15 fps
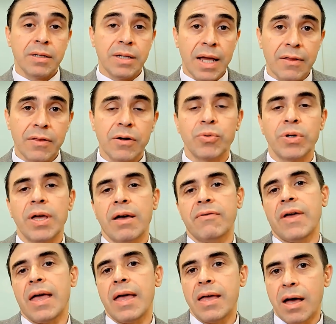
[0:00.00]
Now that we
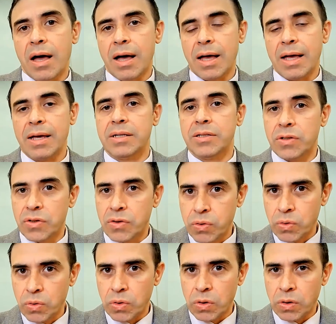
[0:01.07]
have AI as a
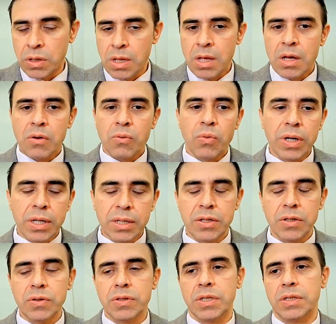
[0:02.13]
tool, we can
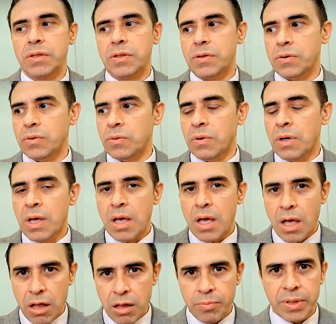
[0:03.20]
use it to
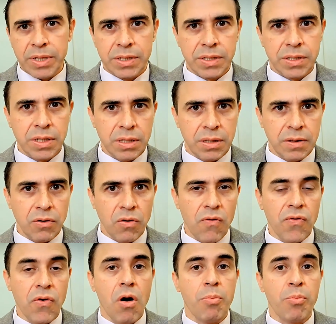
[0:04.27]
help us in the
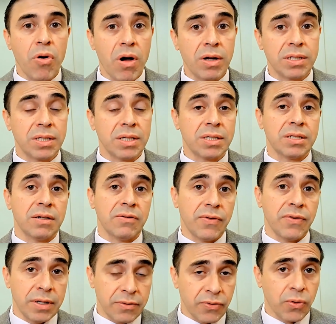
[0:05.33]
overall process of
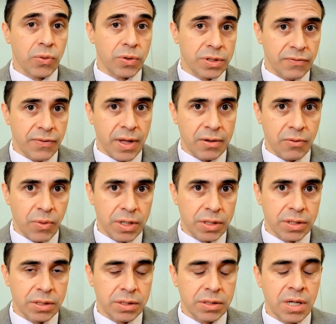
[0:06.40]
end of course
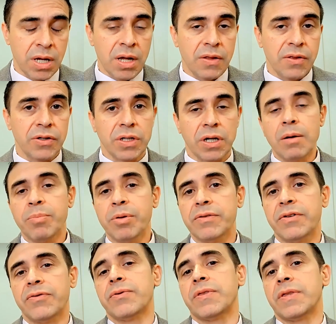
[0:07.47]
evaluations. There's a couple of
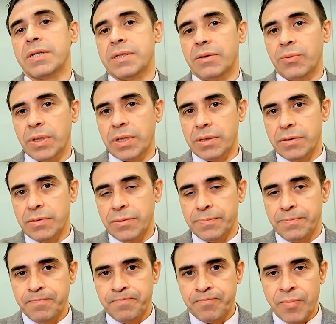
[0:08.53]
different things that we can do.
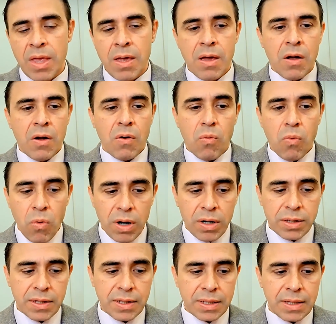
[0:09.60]

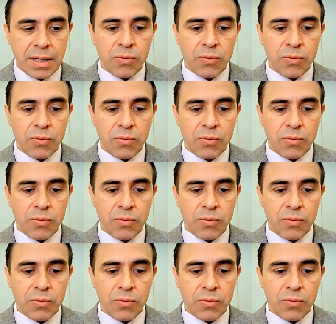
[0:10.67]
One thing